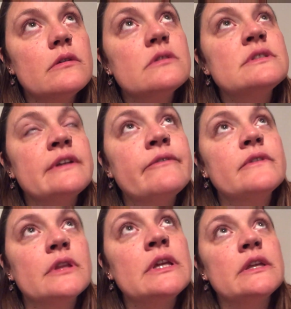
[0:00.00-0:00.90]
Let's
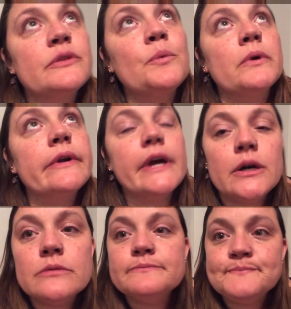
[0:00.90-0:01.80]
definitely get the word
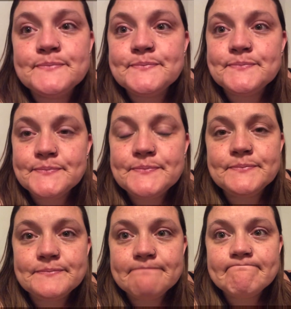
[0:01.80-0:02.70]
out.
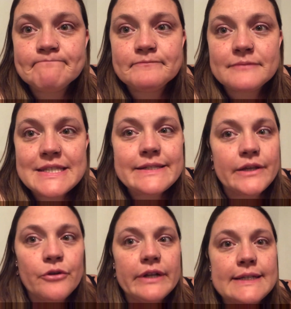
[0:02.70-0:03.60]

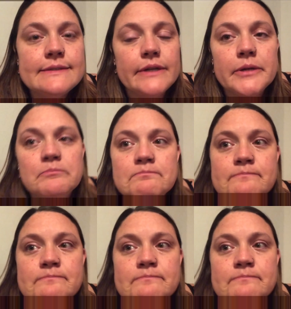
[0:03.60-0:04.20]
See y'all next time.